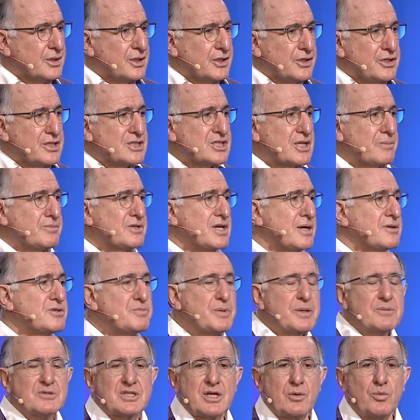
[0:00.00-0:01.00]
you know, sometimes
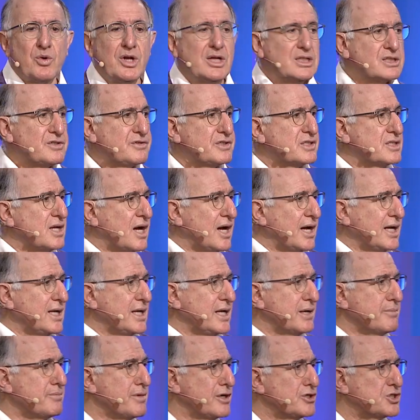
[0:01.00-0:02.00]
people say, well, it is
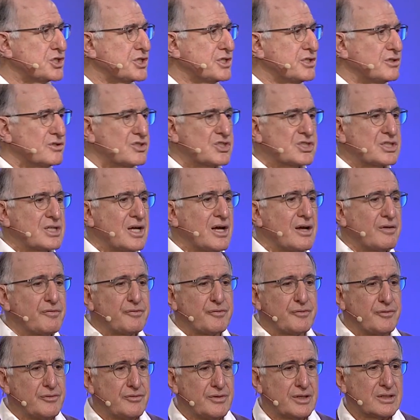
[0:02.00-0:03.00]
highly emotional
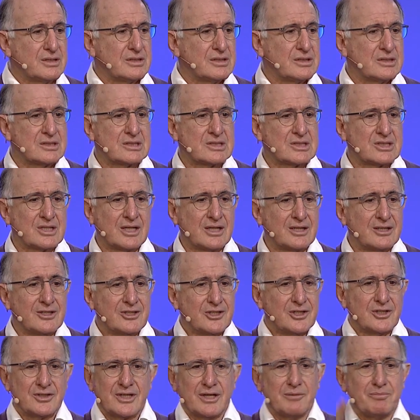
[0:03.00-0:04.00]
stuff. You know, it's, uh,
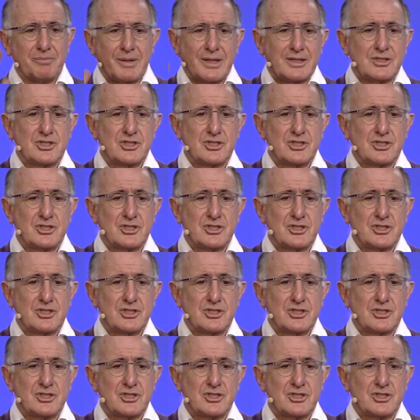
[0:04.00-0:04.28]
don't pay